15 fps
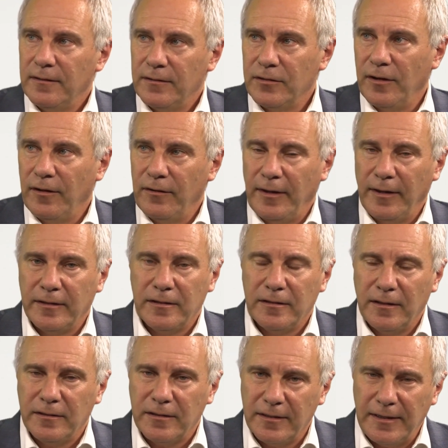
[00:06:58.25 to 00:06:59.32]
So
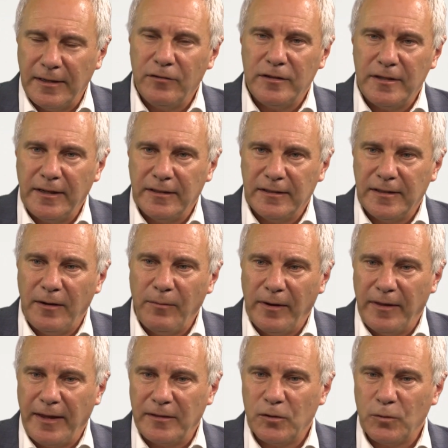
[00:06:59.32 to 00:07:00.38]
it's just interesting to see
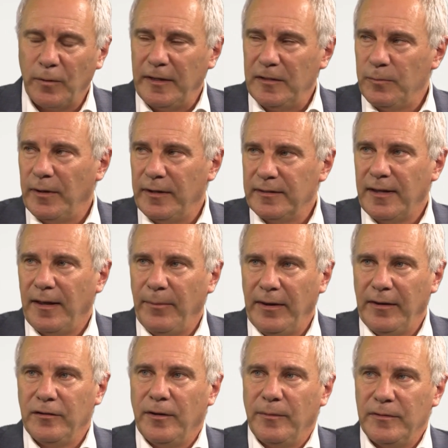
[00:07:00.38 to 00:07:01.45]
where that sweet spot's coming
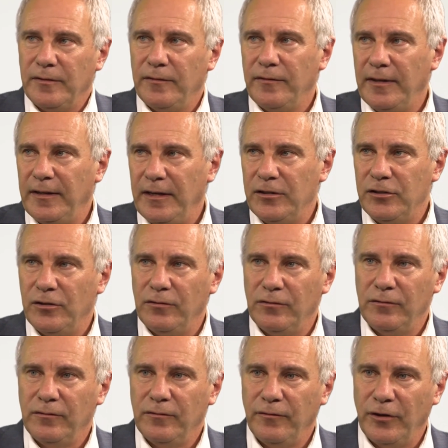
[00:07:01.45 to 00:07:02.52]
in terms of the
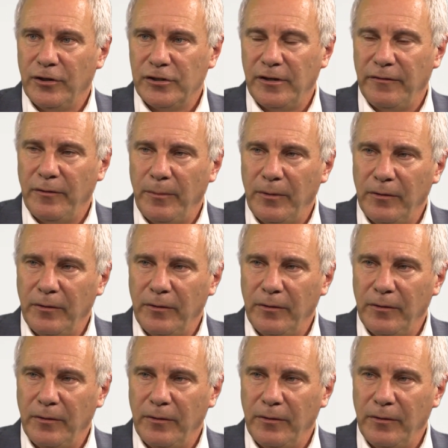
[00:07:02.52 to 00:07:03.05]
digital version of a